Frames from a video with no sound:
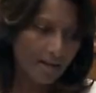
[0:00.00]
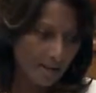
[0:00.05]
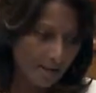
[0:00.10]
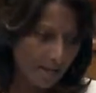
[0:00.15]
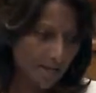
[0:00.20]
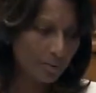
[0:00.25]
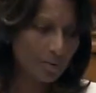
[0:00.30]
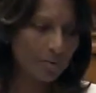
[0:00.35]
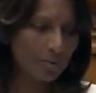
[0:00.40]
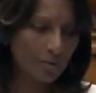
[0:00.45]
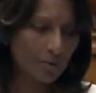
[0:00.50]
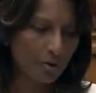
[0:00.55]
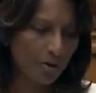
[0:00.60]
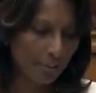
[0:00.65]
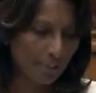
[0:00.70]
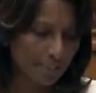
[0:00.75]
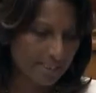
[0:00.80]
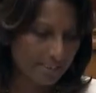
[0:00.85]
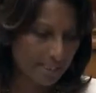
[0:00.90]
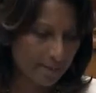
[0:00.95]
I was born
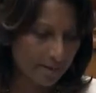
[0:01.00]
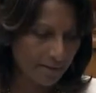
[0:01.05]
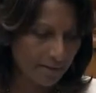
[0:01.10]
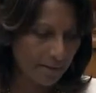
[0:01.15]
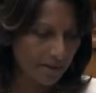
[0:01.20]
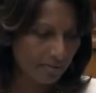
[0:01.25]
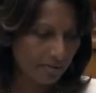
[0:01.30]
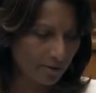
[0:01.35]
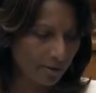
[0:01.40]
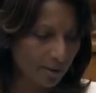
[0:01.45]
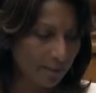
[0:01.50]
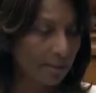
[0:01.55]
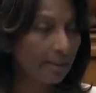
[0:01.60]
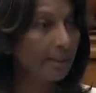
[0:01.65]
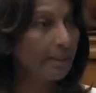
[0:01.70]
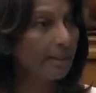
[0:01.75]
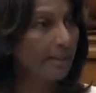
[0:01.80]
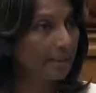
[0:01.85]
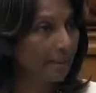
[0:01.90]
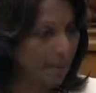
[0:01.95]
in South Africa,
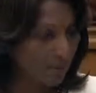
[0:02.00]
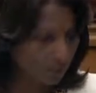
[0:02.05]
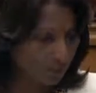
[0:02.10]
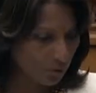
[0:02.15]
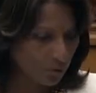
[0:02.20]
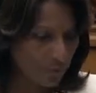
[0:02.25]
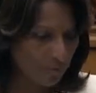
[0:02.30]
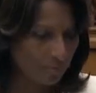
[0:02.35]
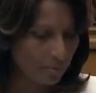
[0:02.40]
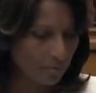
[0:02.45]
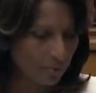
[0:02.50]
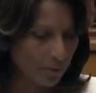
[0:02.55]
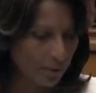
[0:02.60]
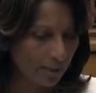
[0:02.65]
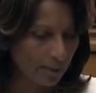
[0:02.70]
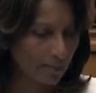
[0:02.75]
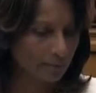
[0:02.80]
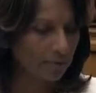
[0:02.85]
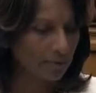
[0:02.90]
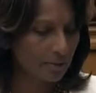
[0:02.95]
and I remember well